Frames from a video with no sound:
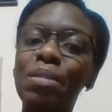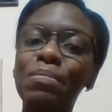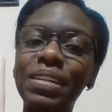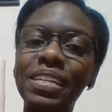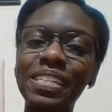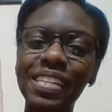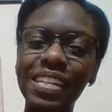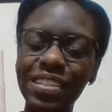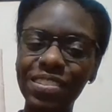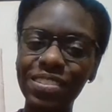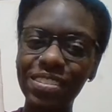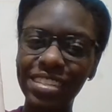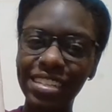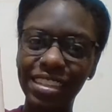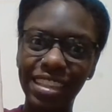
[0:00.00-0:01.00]
Because I
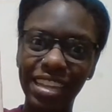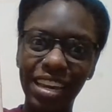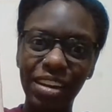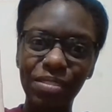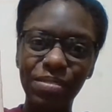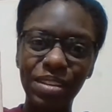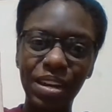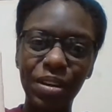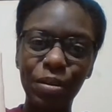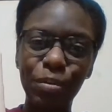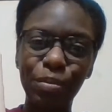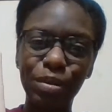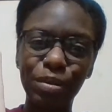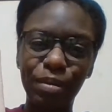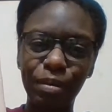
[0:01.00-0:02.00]
looked at that when I
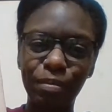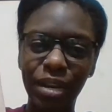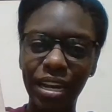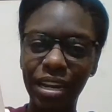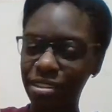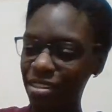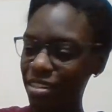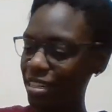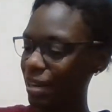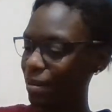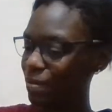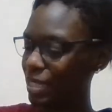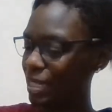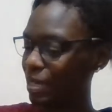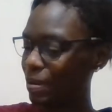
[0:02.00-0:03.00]
opened my pattern and
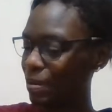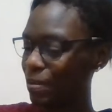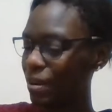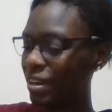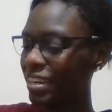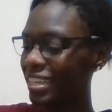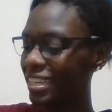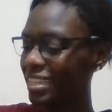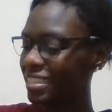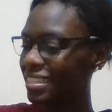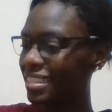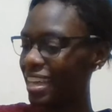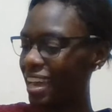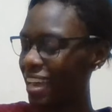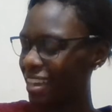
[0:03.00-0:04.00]
I was like, what is
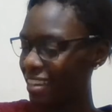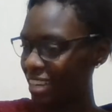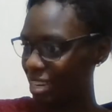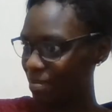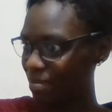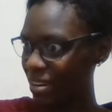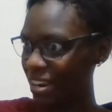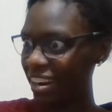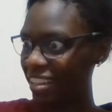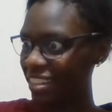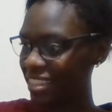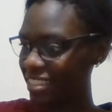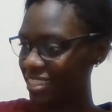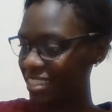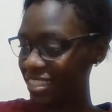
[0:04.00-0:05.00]
that, like,
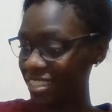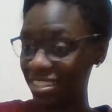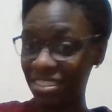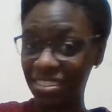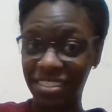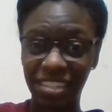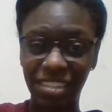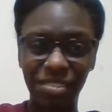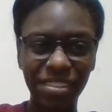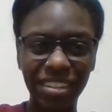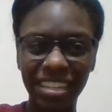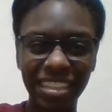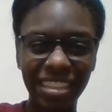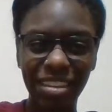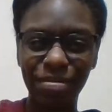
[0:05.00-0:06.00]
behind the scissors? Like, what
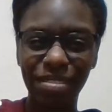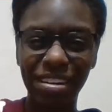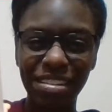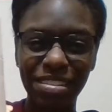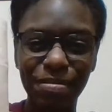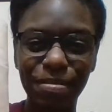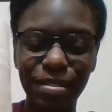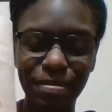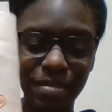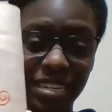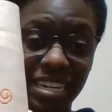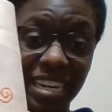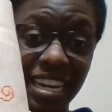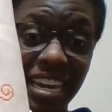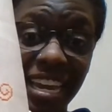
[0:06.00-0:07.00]
could that possibly
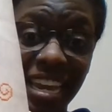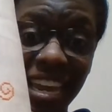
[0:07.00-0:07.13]
be?